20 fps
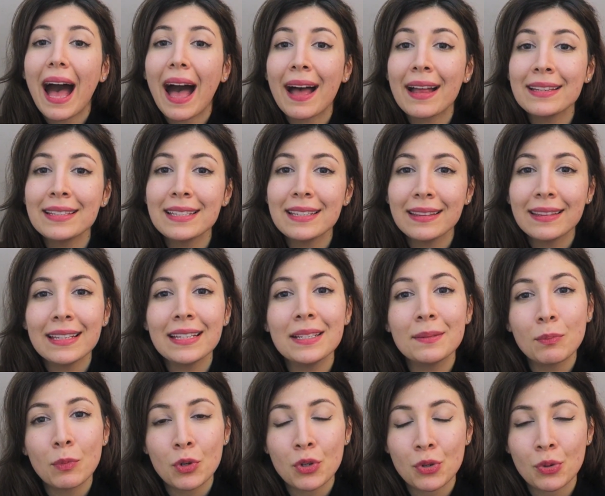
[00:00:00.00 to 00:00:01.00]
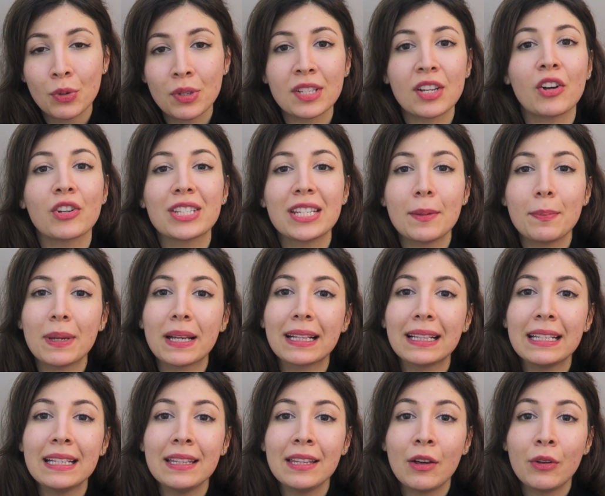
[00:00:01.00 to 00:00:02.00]
And these modules are
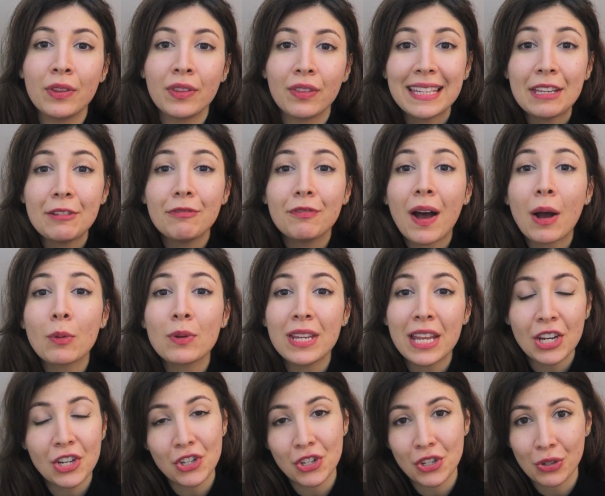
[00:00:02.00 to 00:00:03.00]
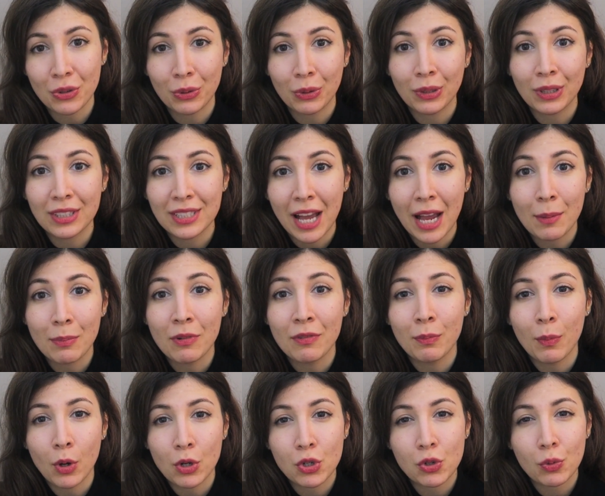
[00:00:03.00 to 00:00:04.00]
typically the foundational type
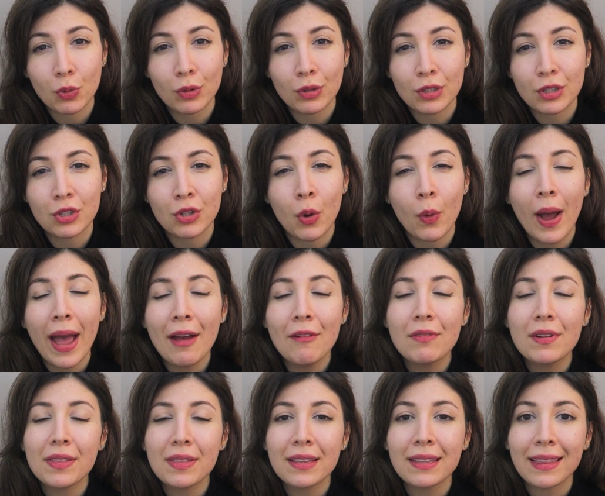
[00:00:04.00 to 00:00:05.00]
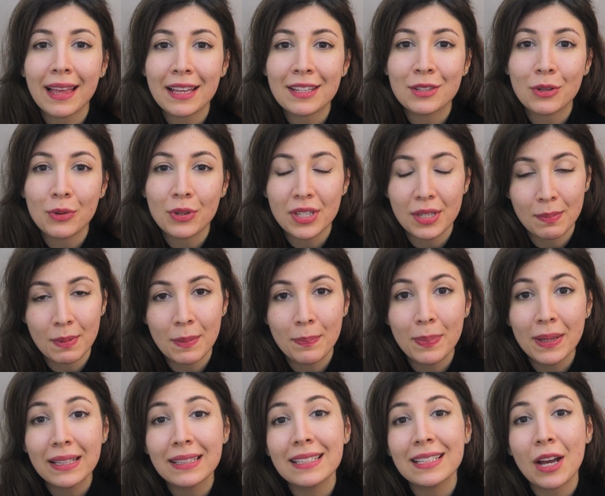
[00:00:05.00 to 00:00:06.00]
of modules. So everything that is going to be
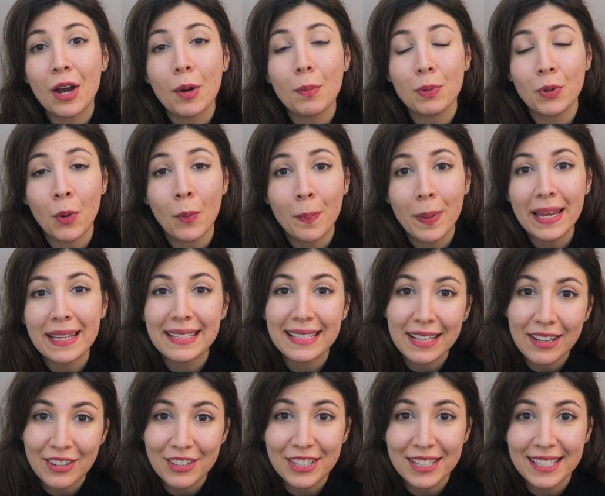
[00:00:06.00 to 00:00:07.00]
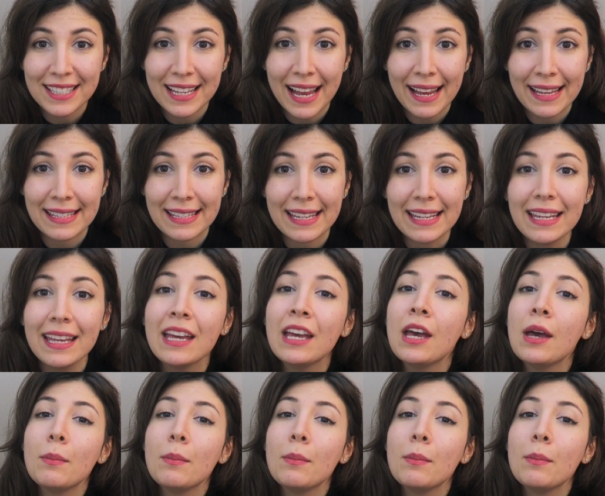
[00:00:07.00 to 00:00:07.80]
building up your basic understanding